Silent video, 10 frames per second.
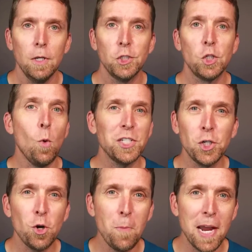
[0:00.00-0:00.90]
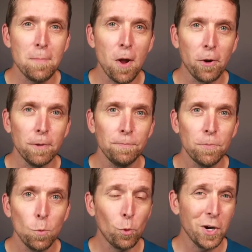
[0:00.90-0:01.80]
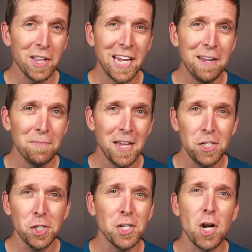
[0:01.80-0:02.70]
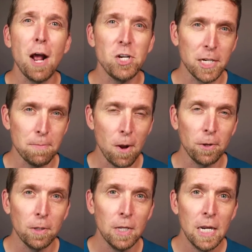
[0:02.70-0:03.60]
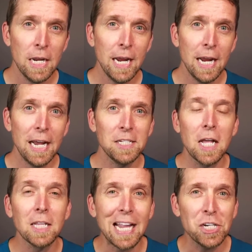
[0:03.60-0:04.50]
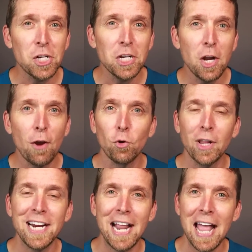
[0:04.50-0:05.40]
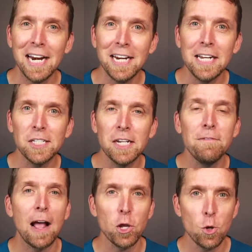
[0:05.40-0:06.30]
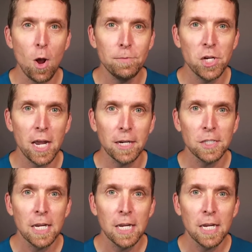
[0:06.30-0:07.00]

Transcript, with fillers: So what's a domain model? Well, really, it's just an object model. It's a collection of related entities and value objects,